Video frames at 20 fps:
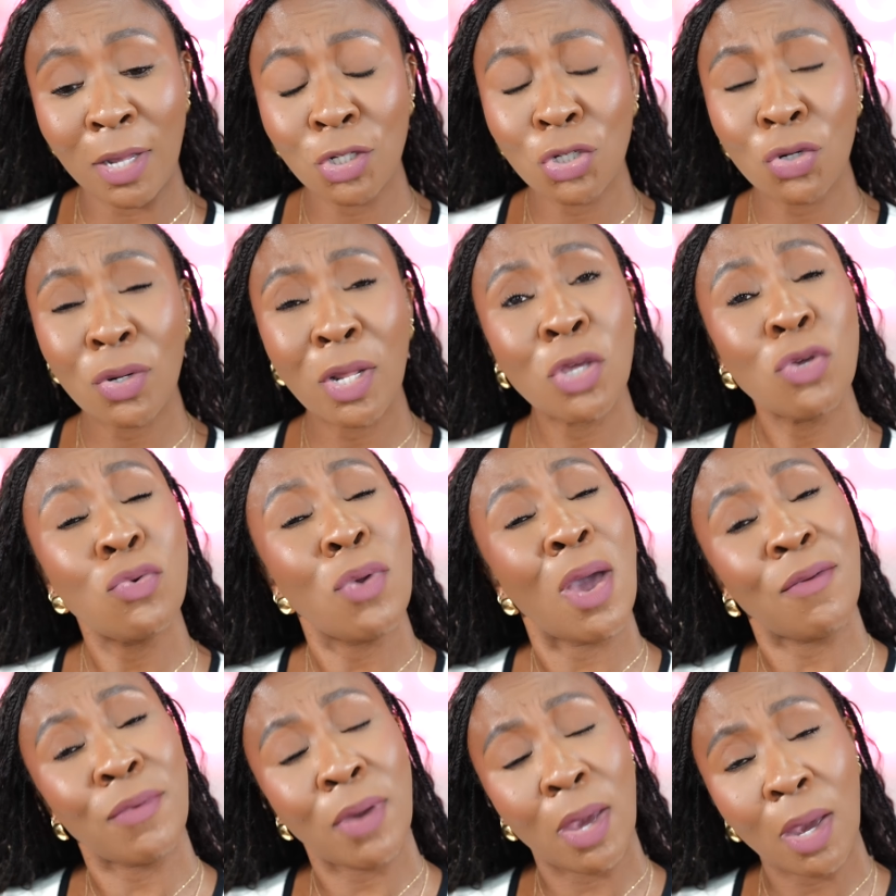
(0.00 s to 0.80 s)
enter like you
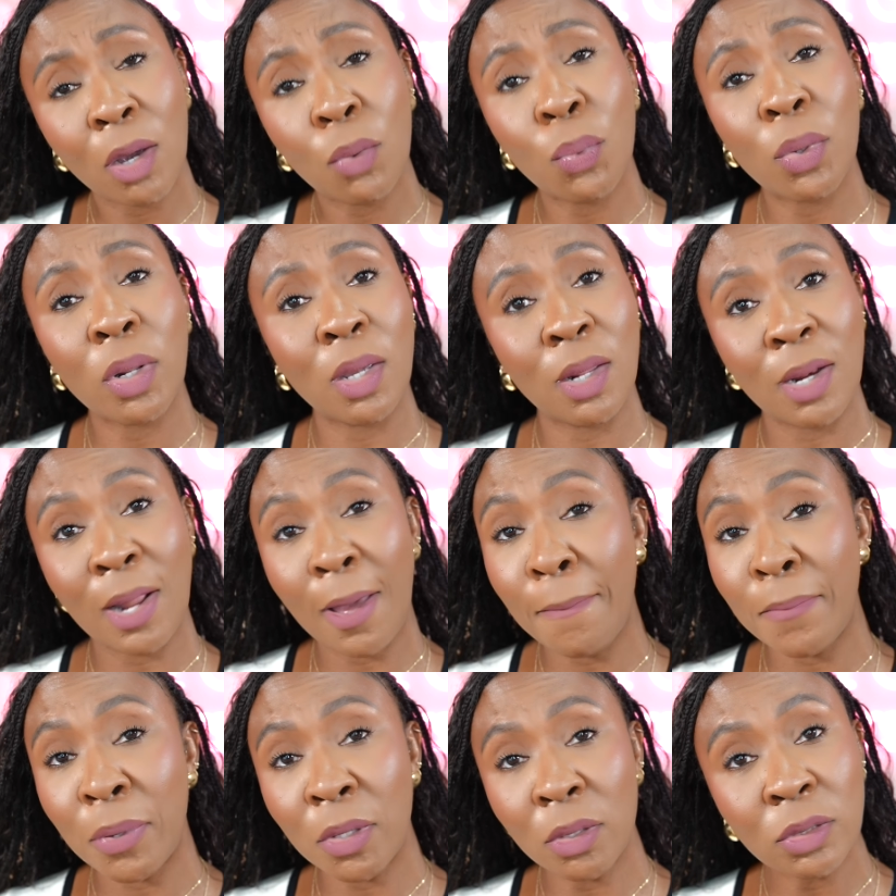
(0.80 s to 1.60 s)
have equity in
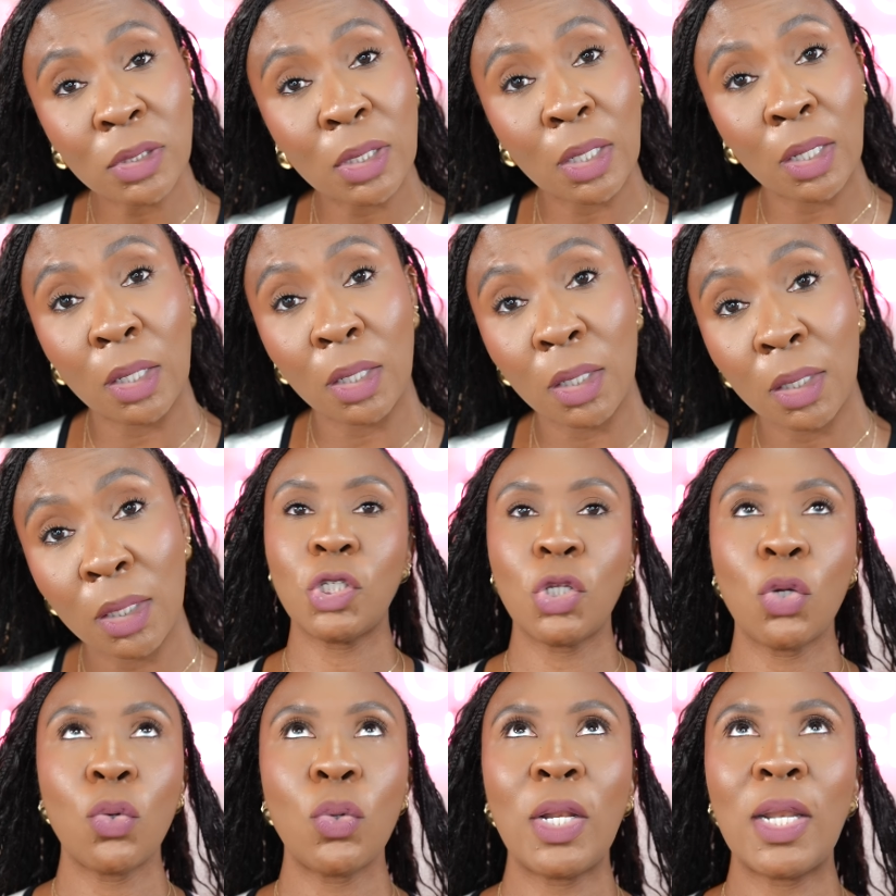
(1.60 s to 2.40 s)
that building.
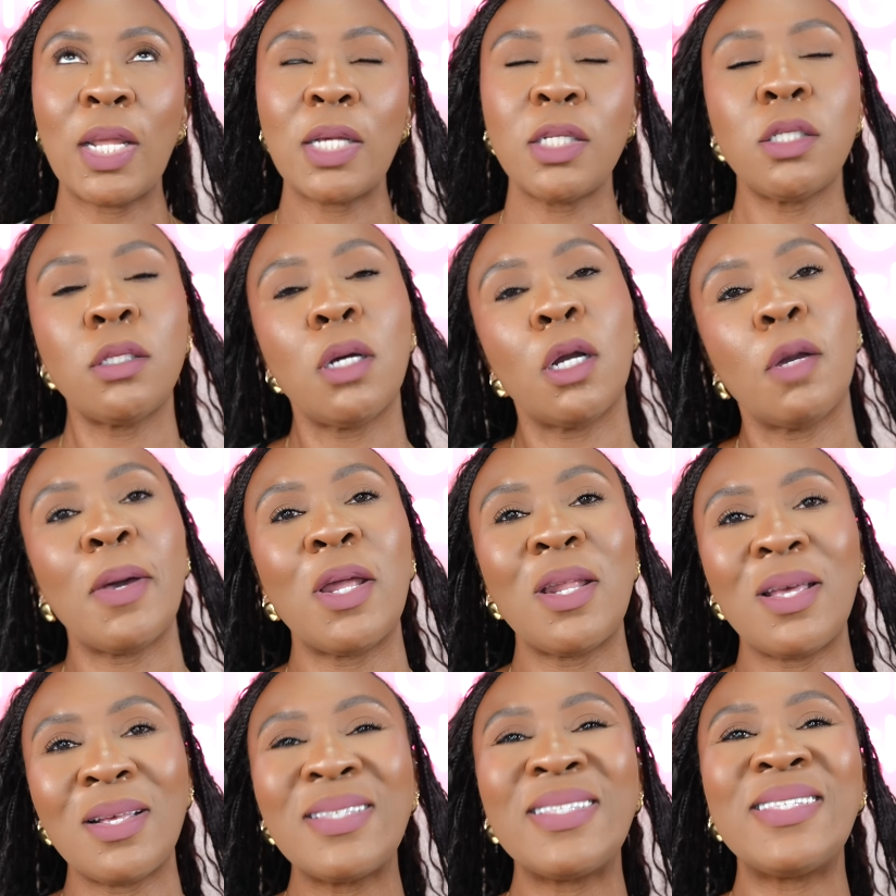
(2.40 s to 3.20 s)
So let's talk
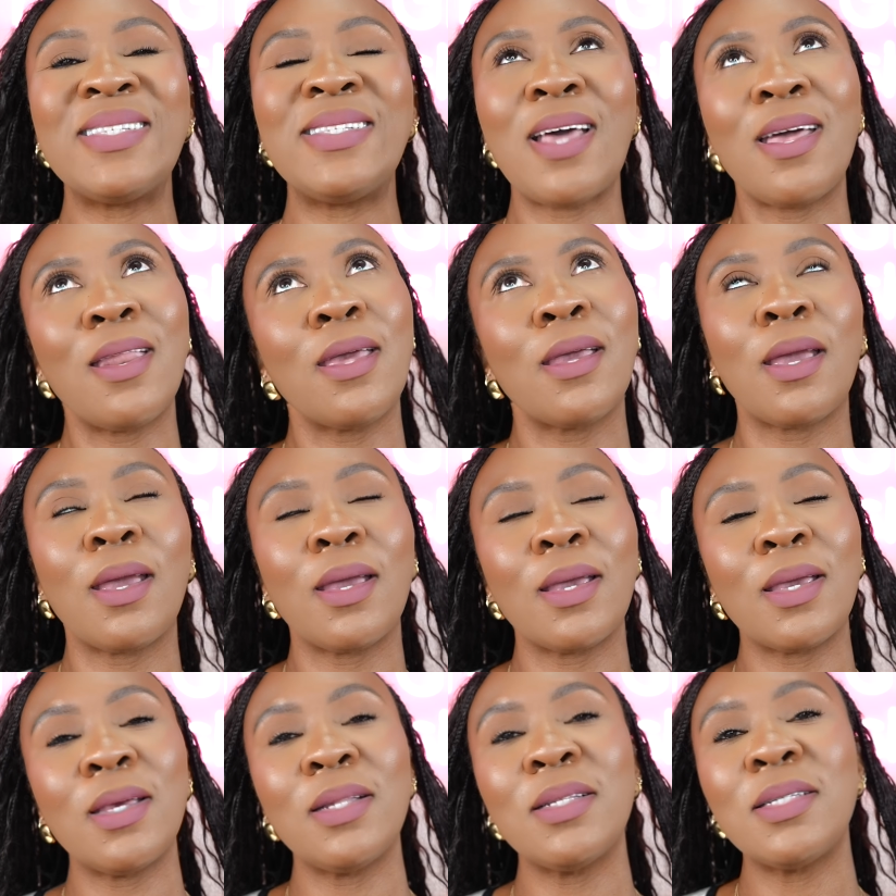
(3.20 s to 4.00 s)
about aesthetic
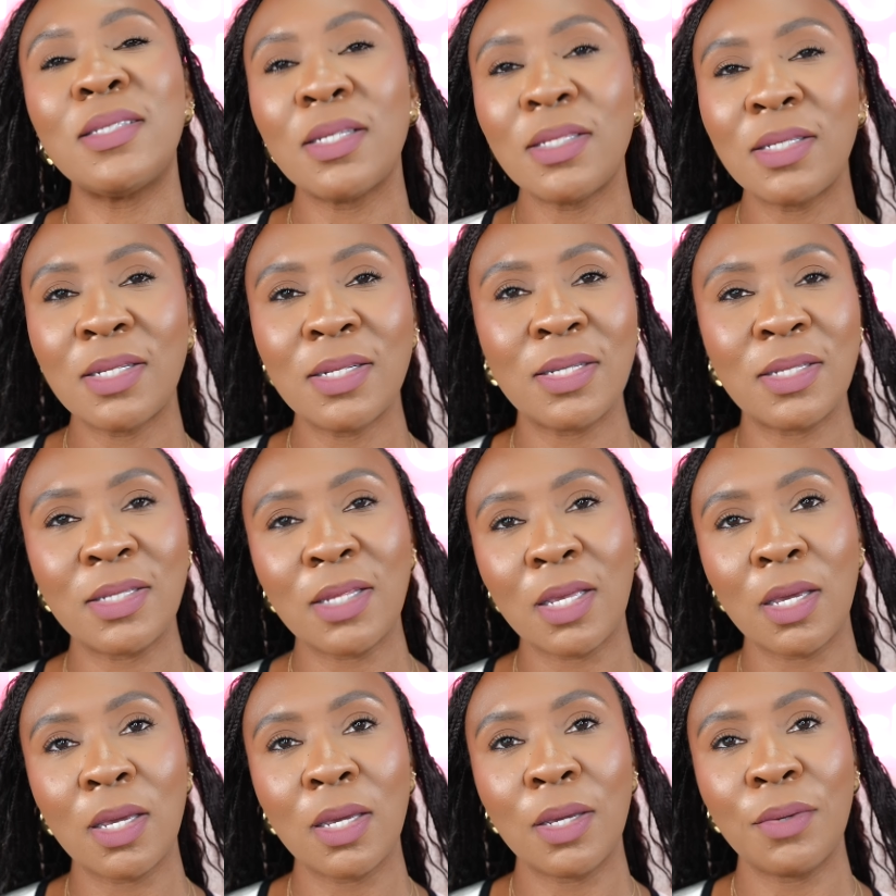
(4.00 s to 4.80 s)

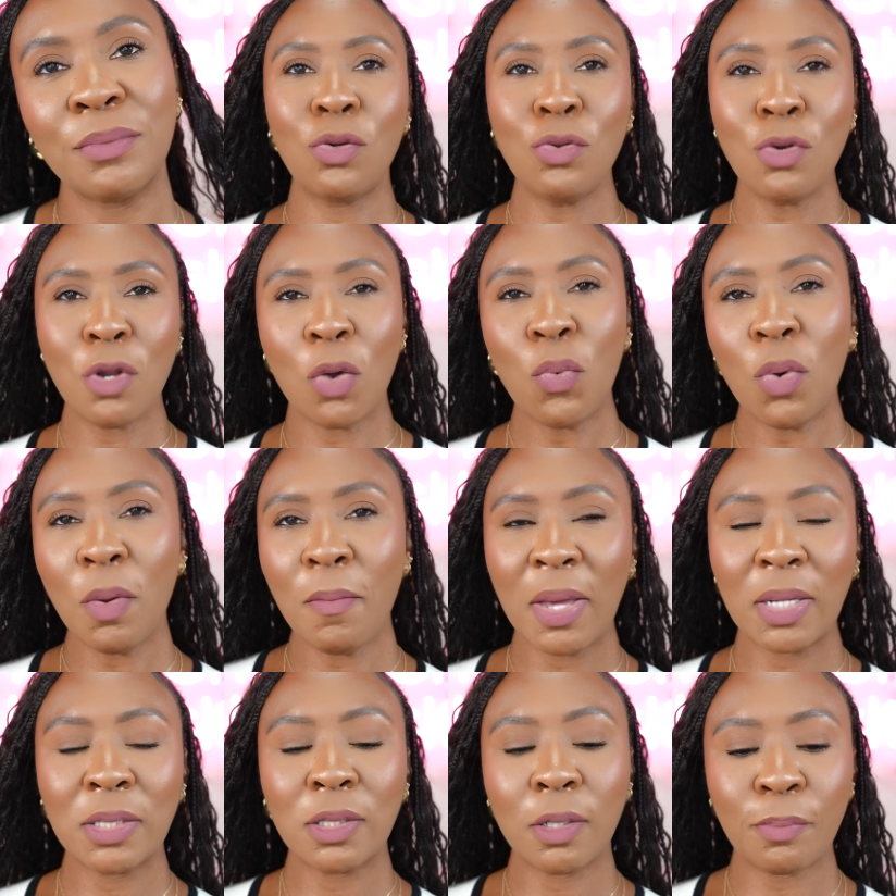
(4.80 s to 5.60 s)
consistency. You know what
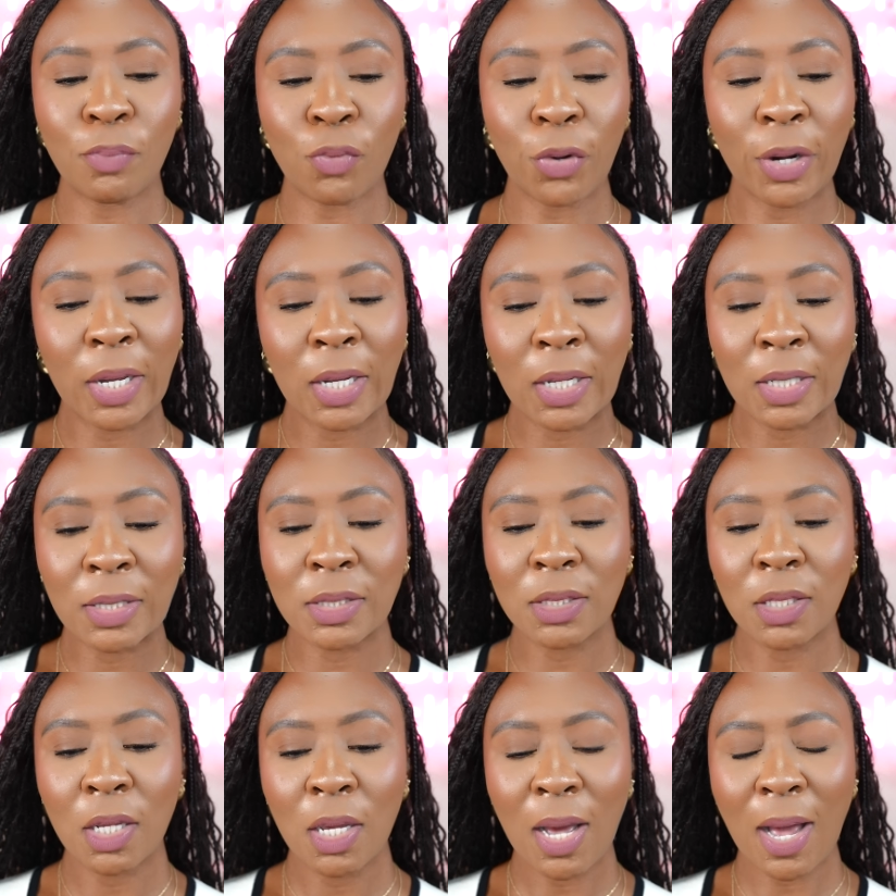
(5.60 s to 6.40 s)
makes a
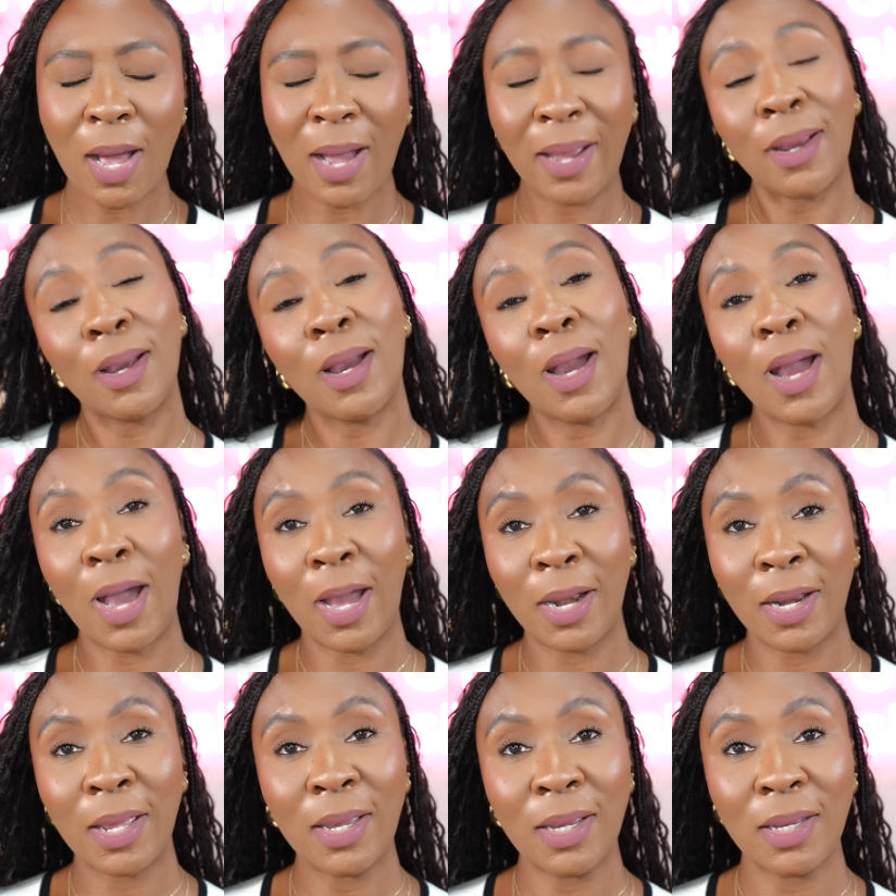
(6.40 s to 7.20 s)
brand
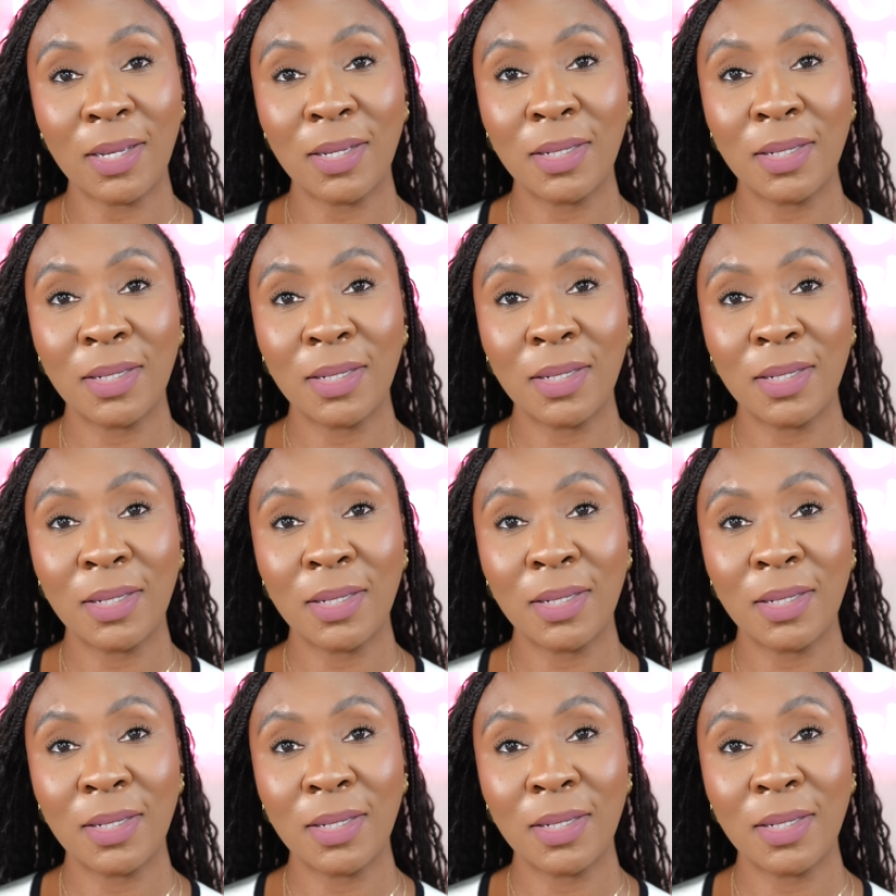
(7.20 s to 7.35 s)
iconic?